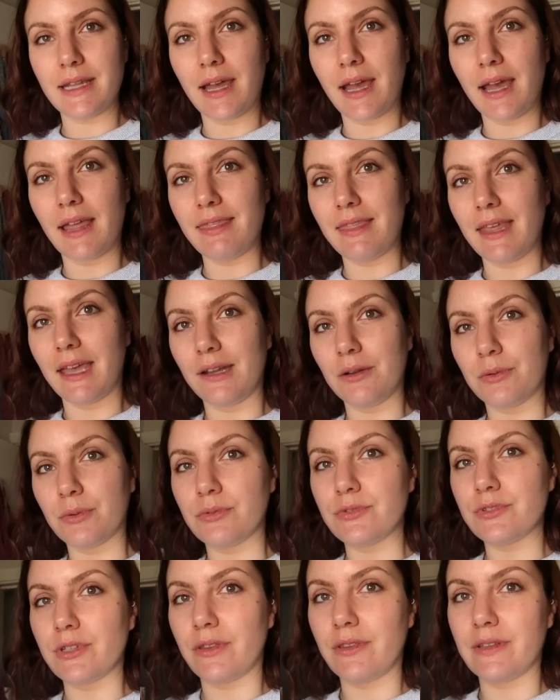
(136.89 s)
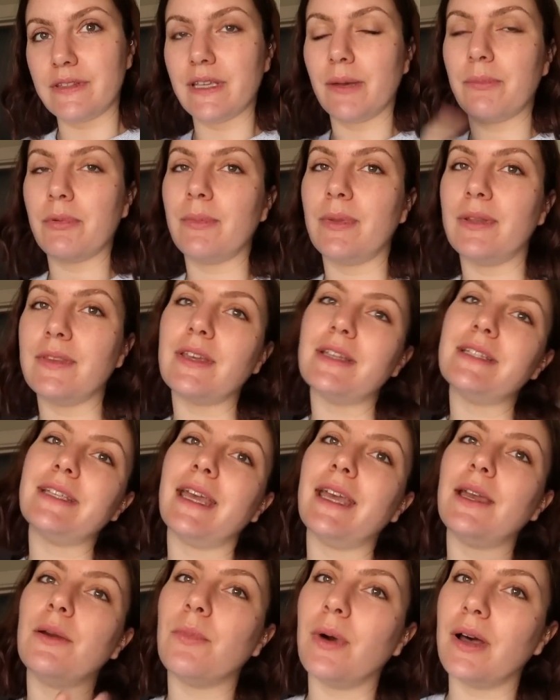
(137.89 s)
and then also the supplements I
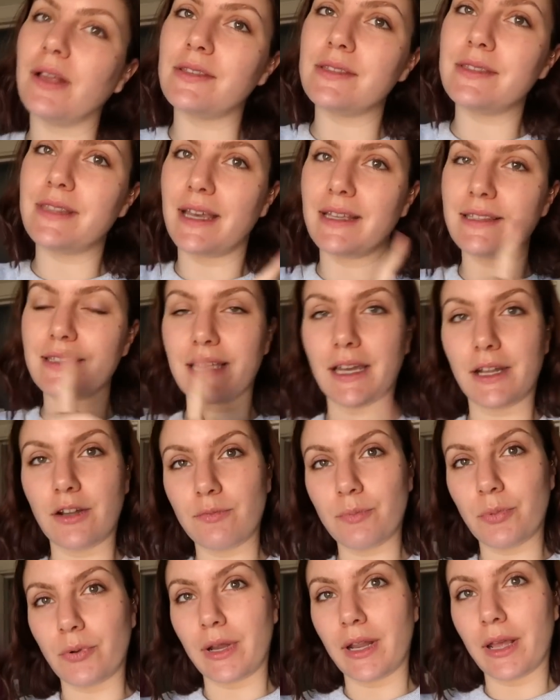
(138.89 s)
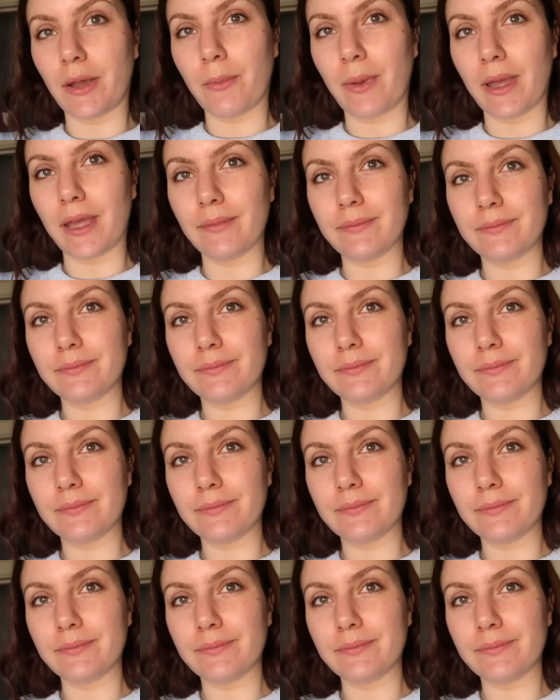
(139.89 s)
take whilst that's kind of boiling away.